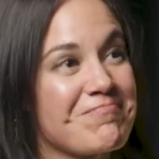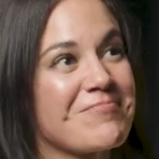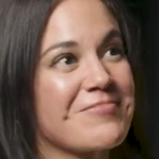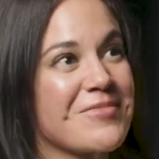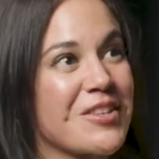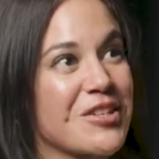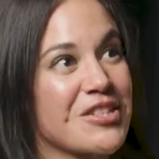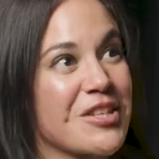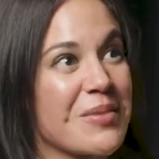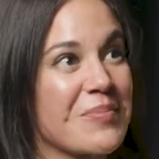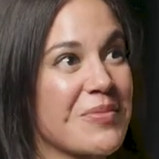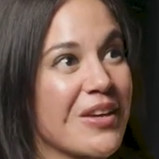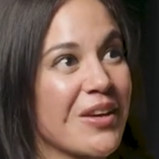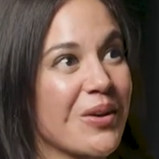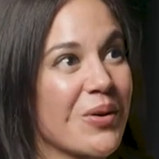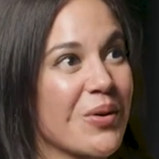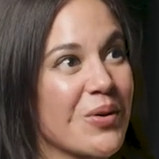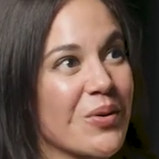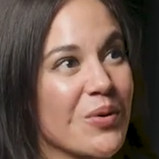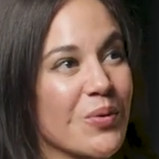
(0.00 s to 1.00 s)
there's
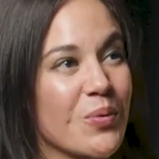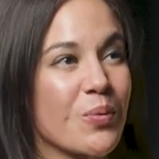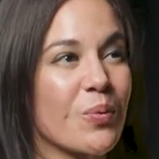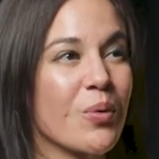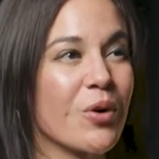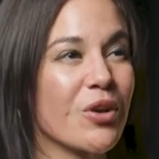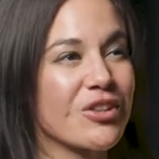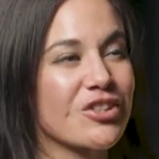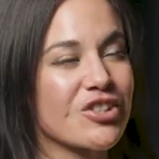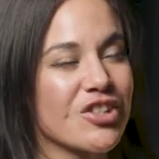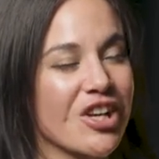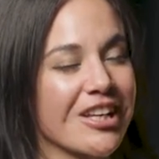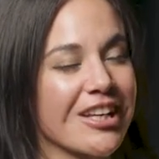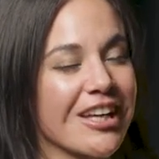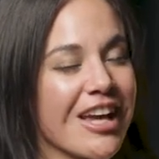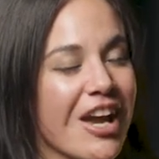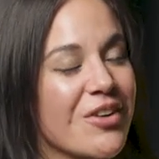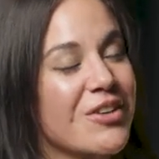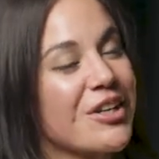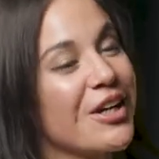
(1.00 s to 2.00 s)
something worth
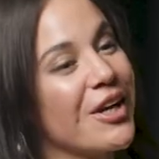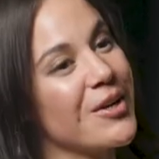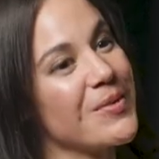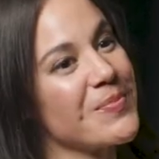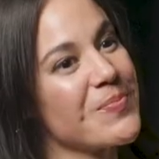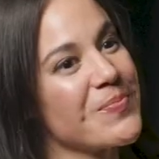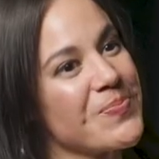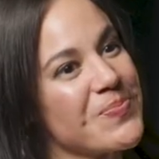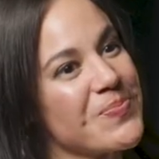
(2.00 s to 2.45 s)
checking out here.